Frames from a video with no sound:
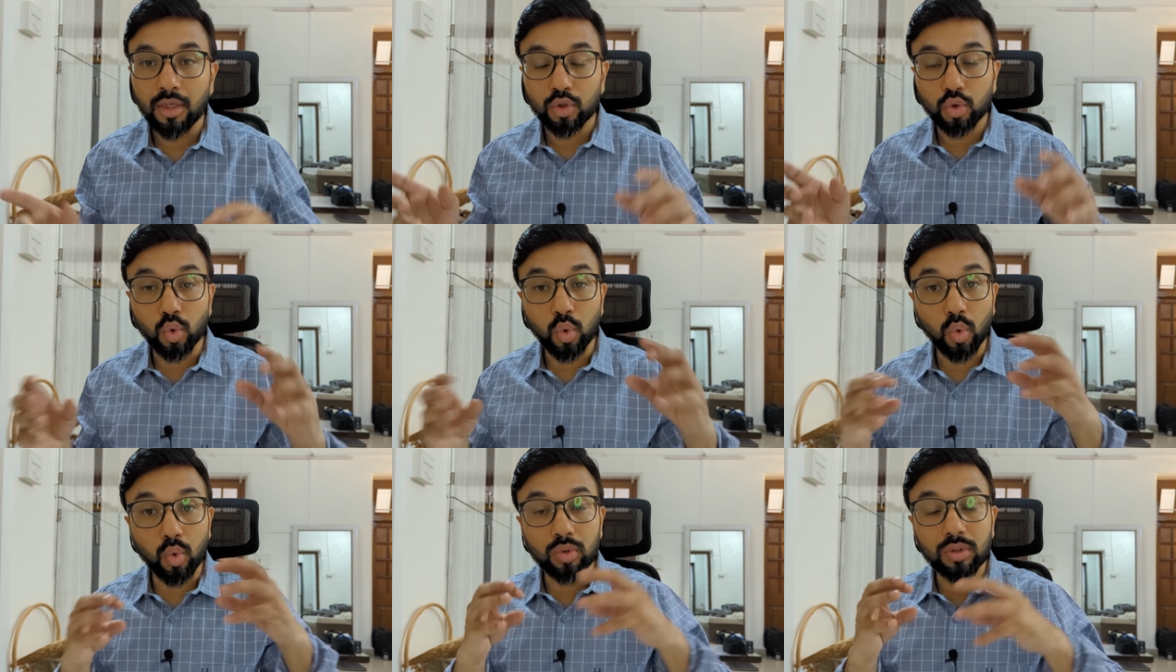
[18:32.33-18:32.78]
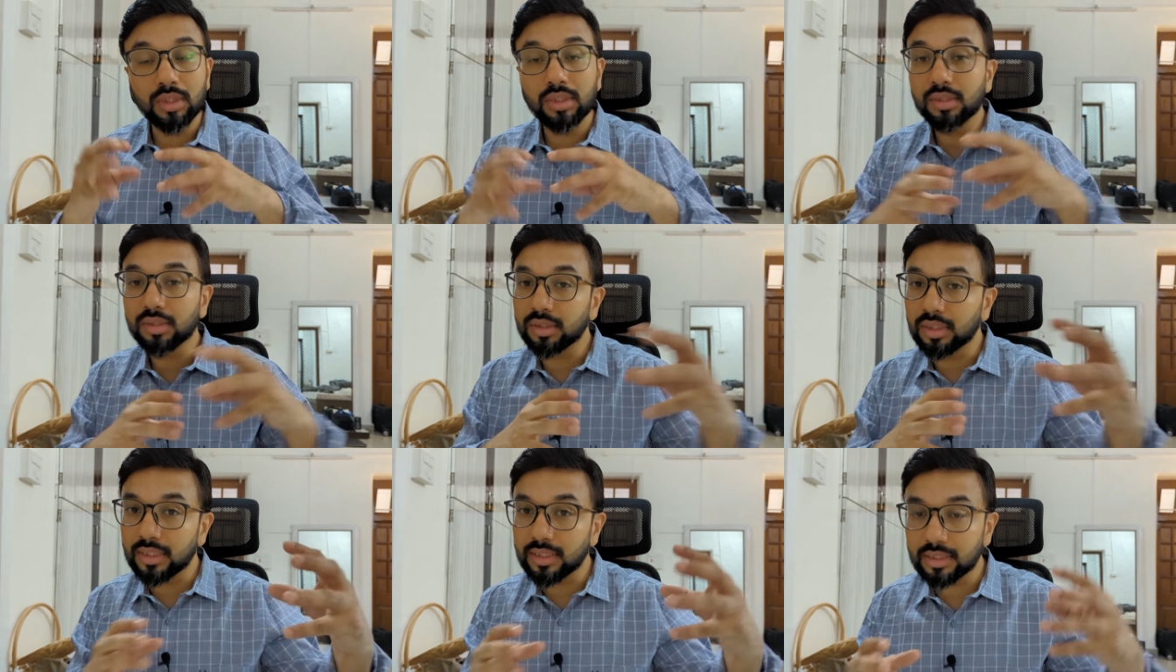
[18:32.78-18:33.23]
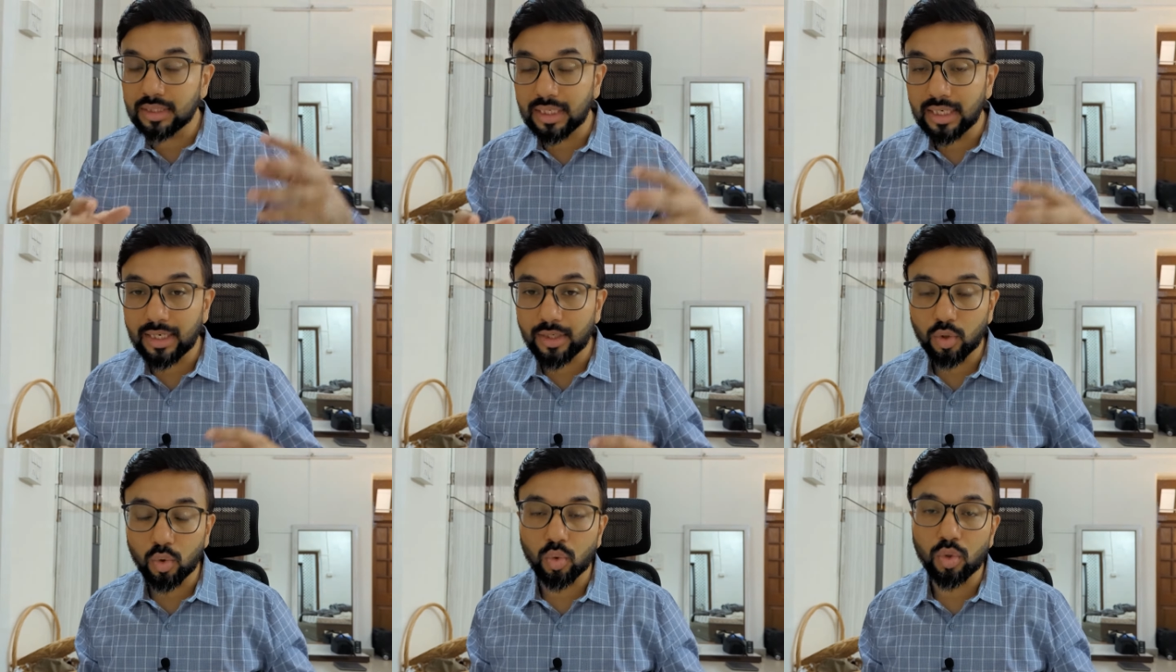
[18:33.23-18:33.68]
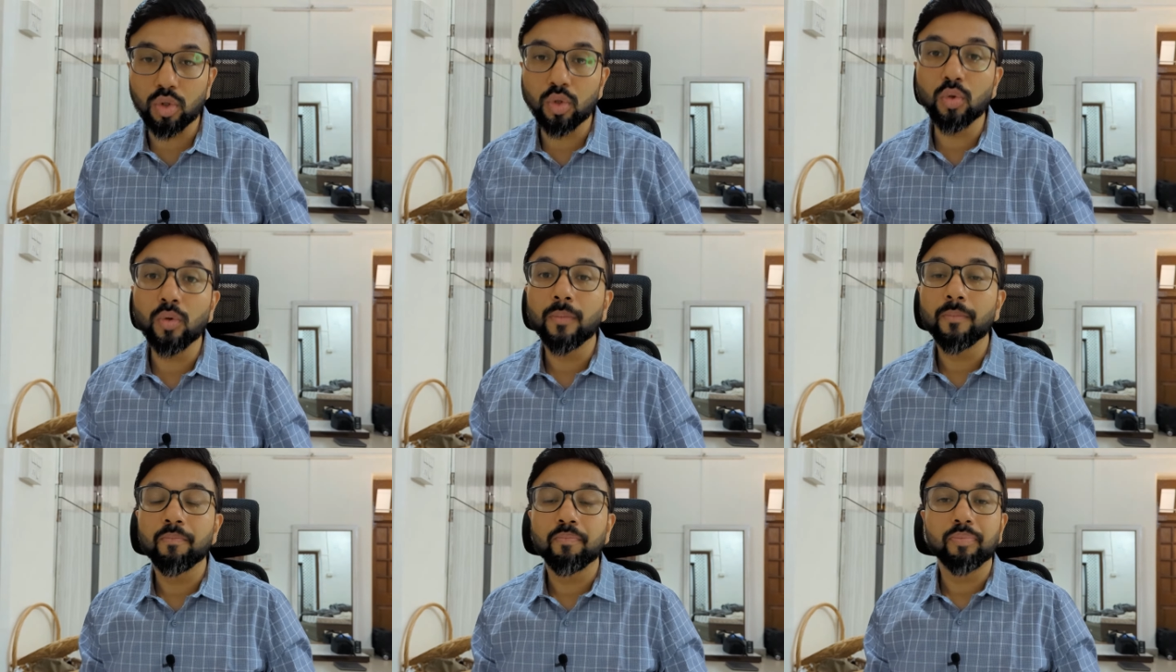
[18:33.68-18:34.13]
through these things that I told
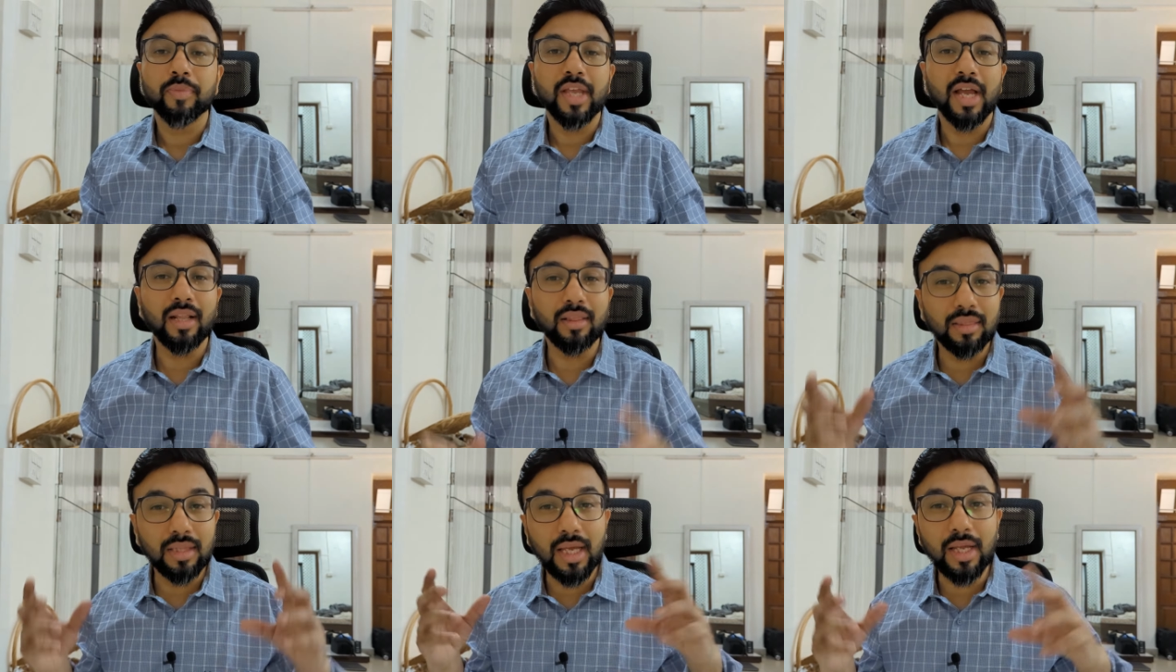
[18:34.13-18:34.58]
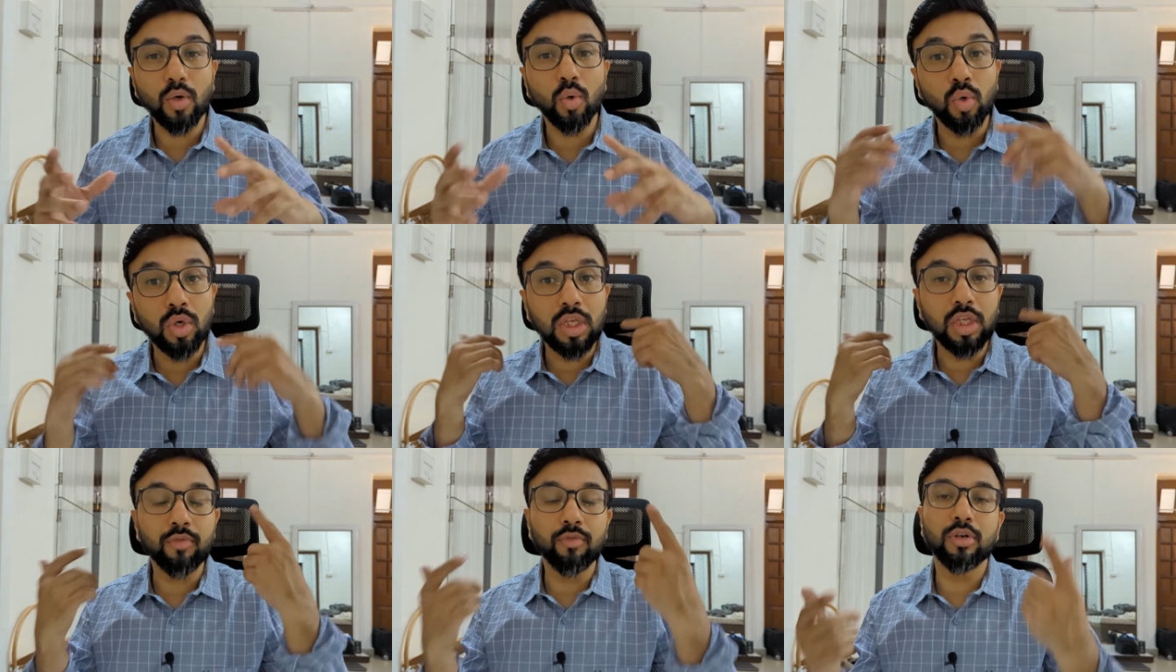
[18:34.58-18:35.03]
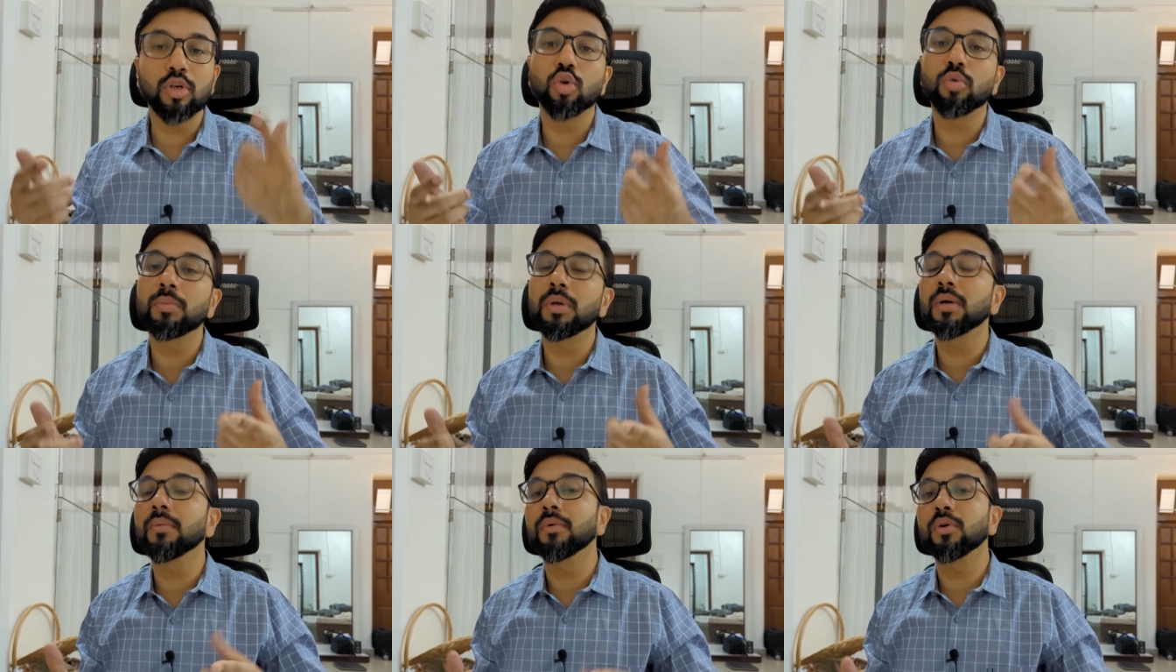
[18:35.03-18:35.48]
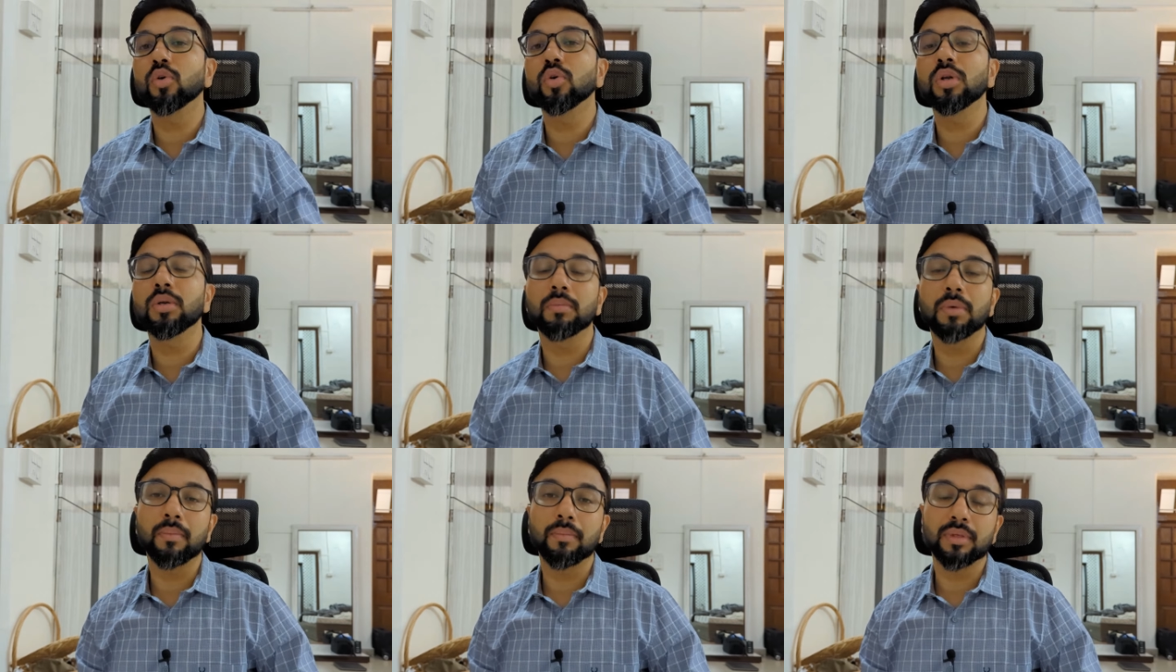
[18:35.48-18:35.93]
you, and then only will you be able to
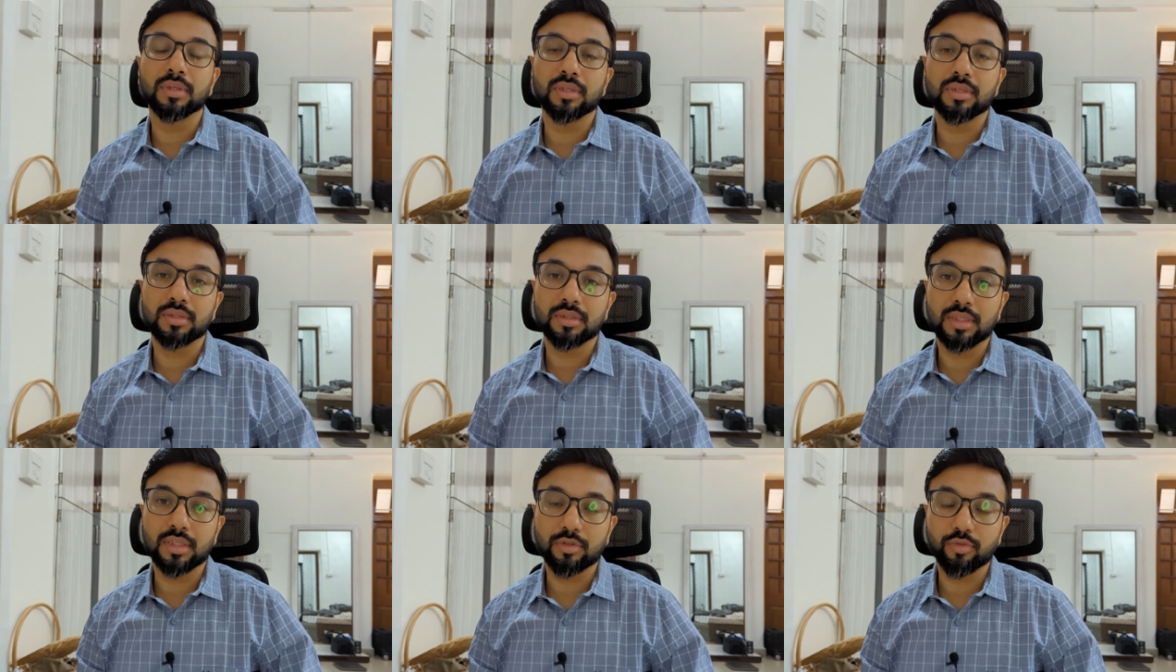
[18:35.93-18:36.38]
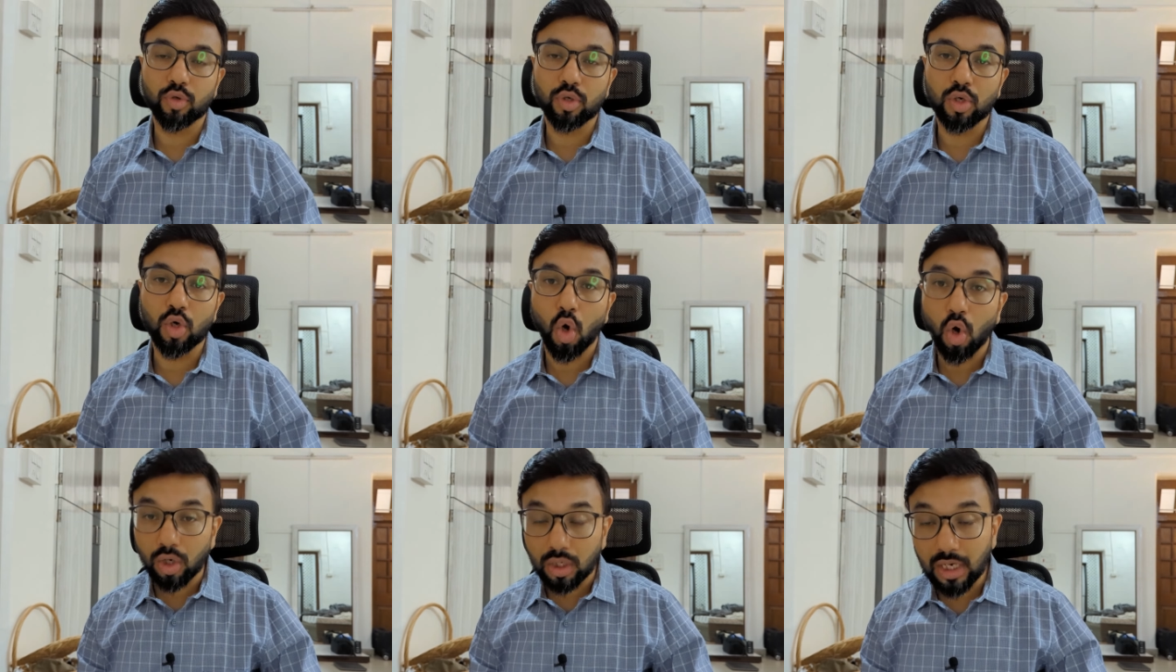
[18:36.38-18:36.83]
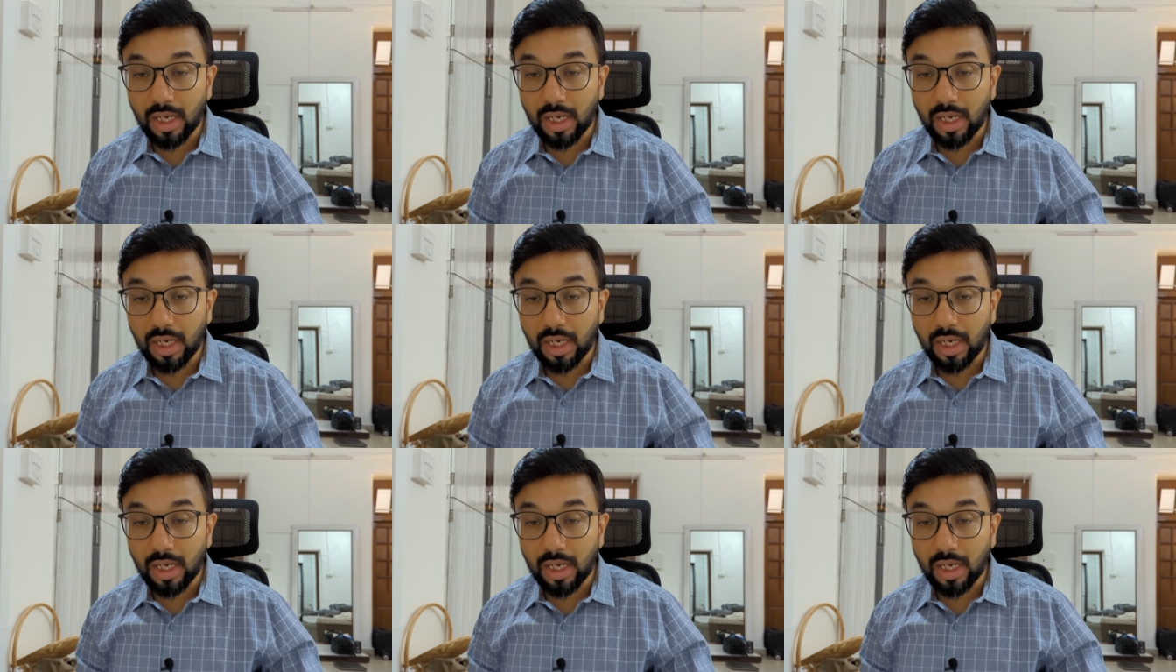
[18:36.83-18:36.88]
remember these things for a long